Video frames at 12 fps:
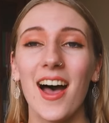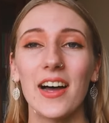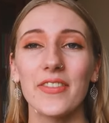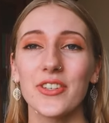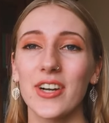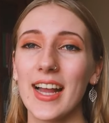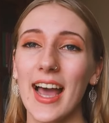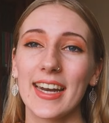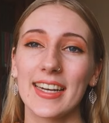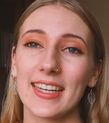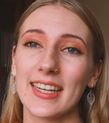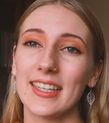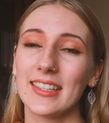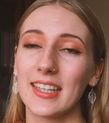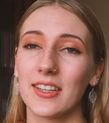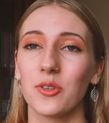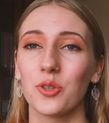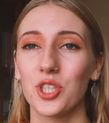After I added in
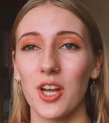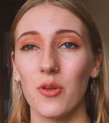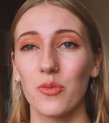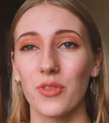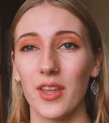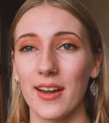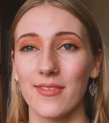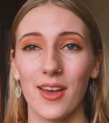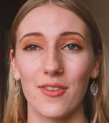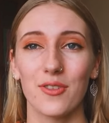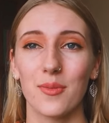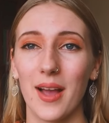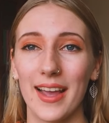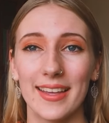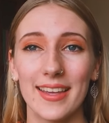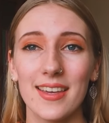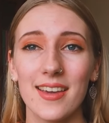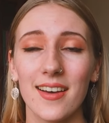the little shelf that I found from
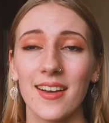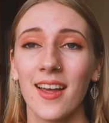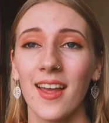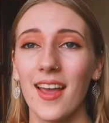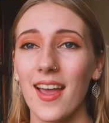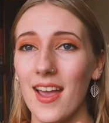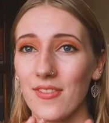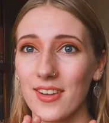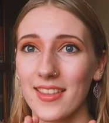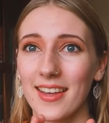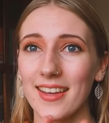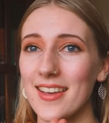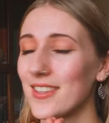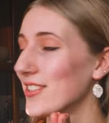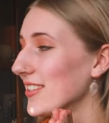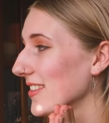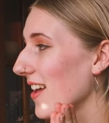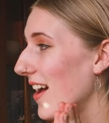IKEA, everything has
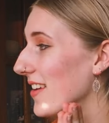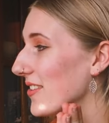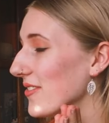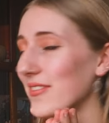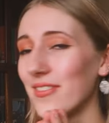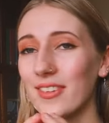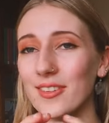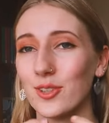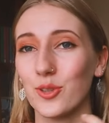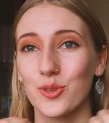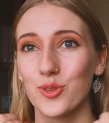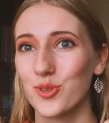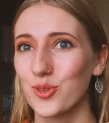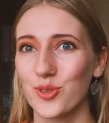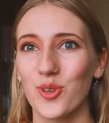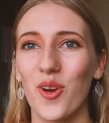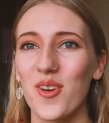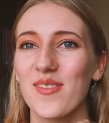just kind of looked
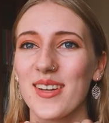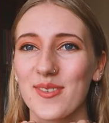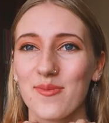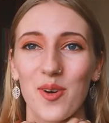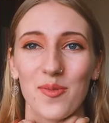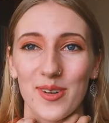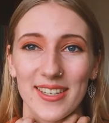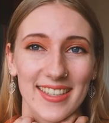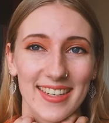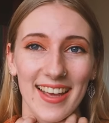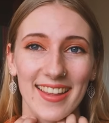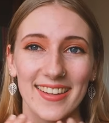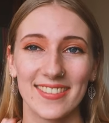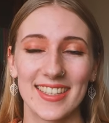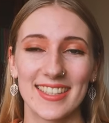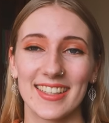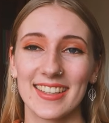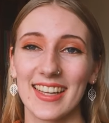so much more put together
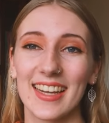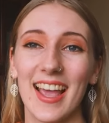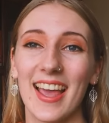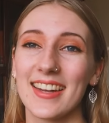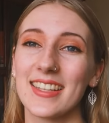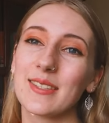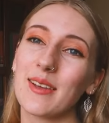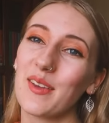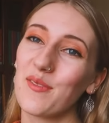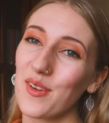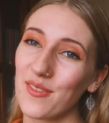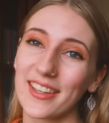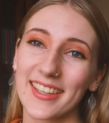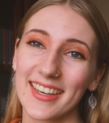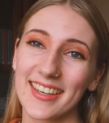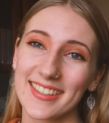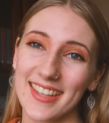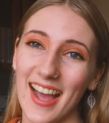recently, and it's making me really
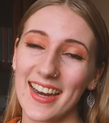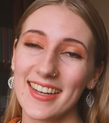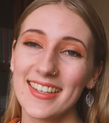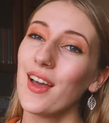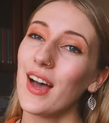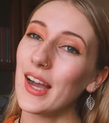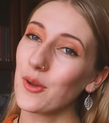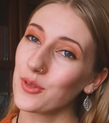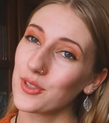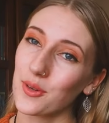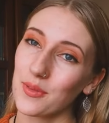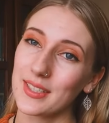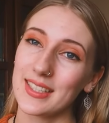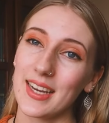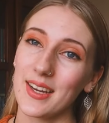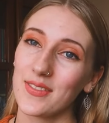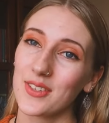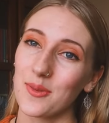excited. I also
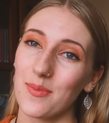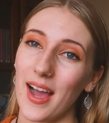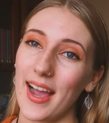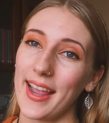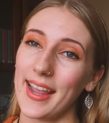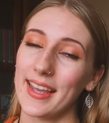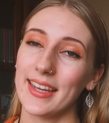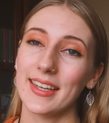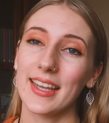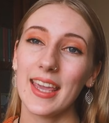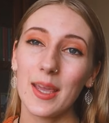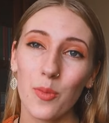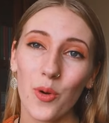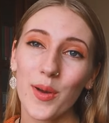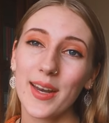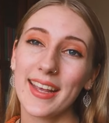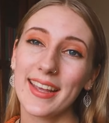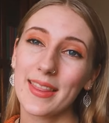received my
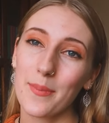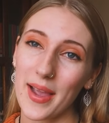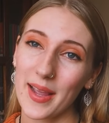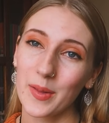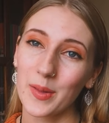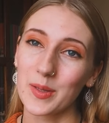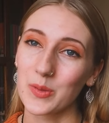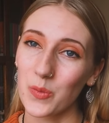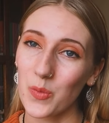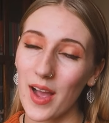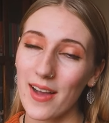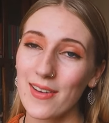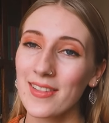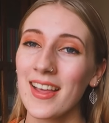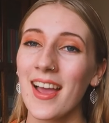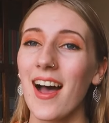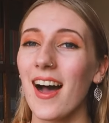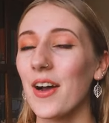keyboard in the mail as well.
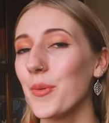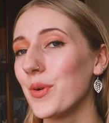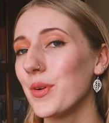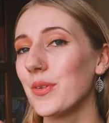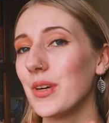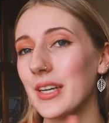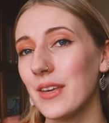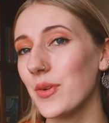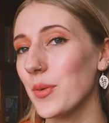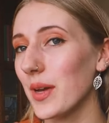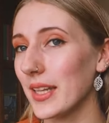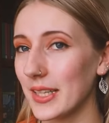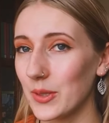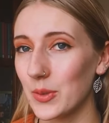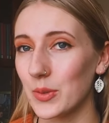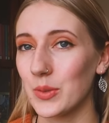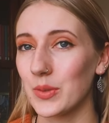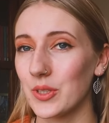I will give you a
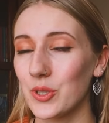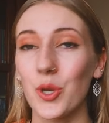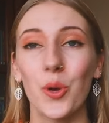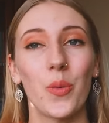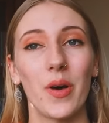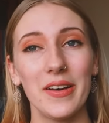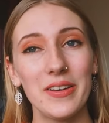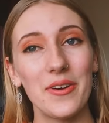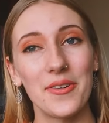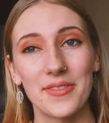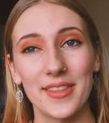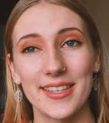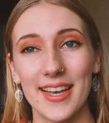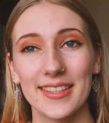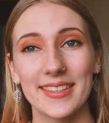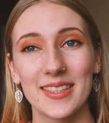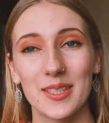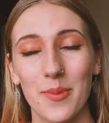little tour of the
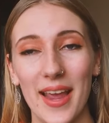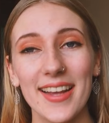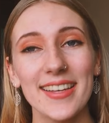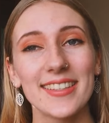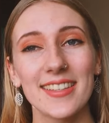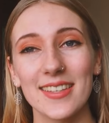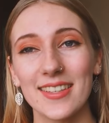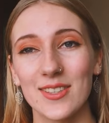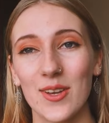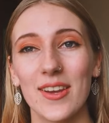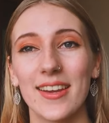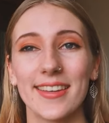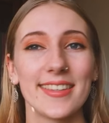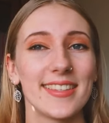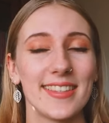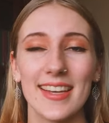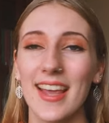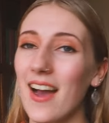desk space so you can
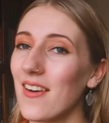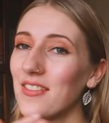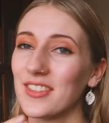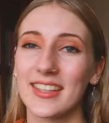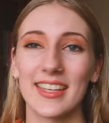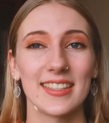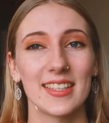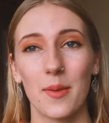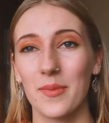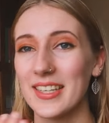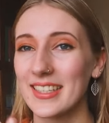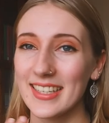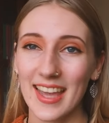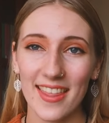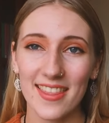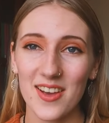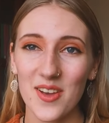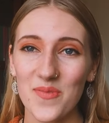see how everything's coming
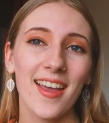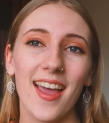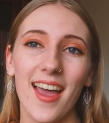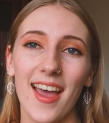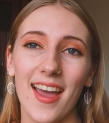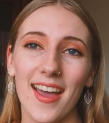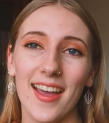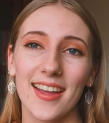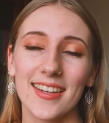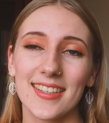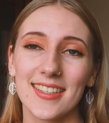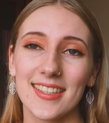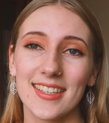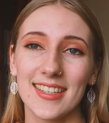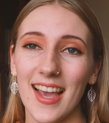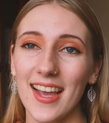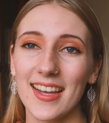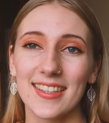together, and
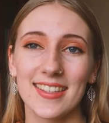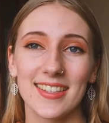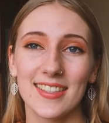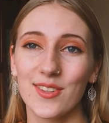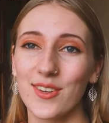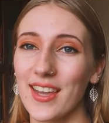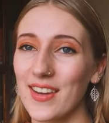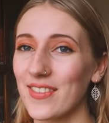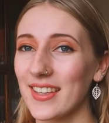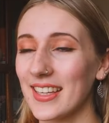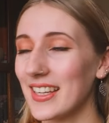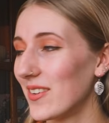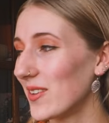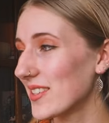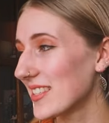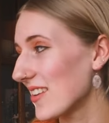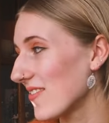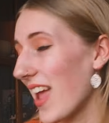yeah, it's just looking really
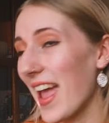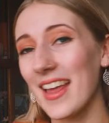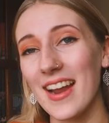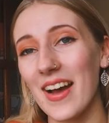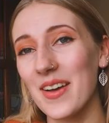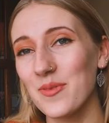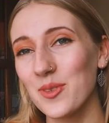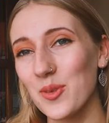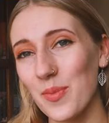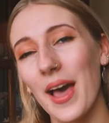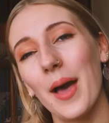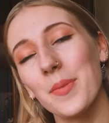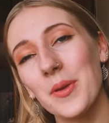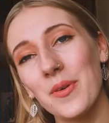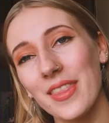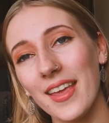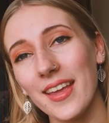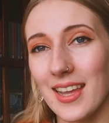awesome and I'm super happy
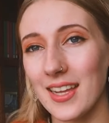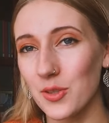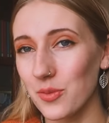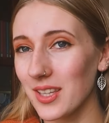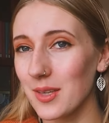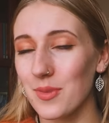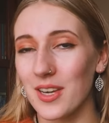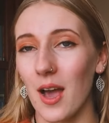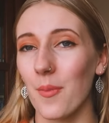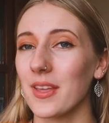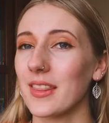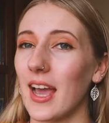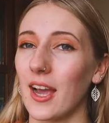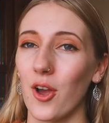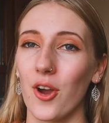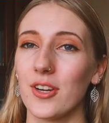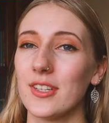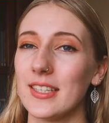with it. It's really becoming that
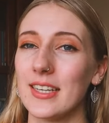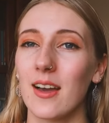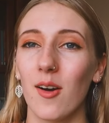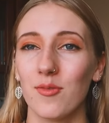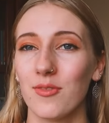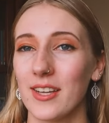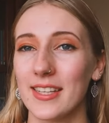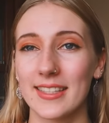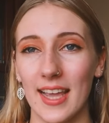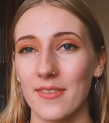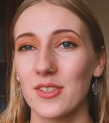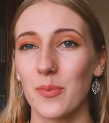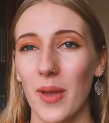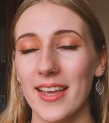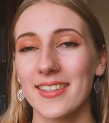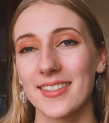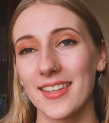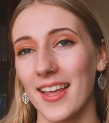cozy, comfort, safe
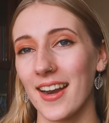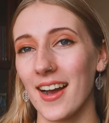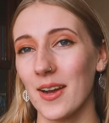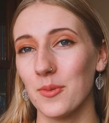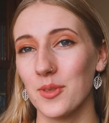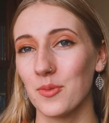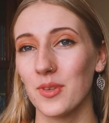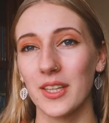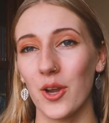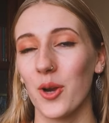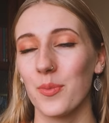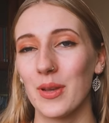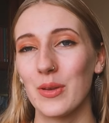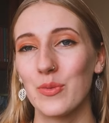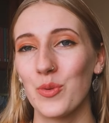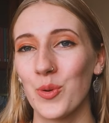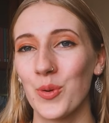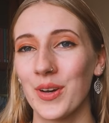space that I was really hoping
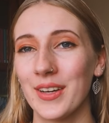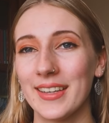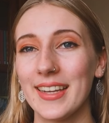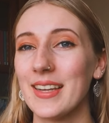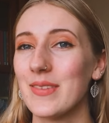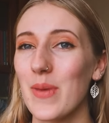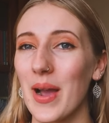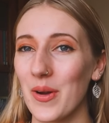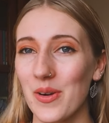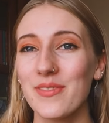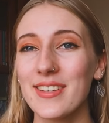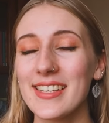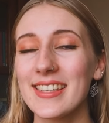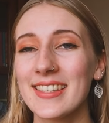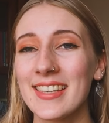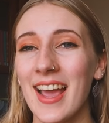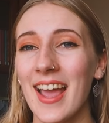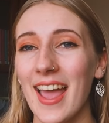for in my office.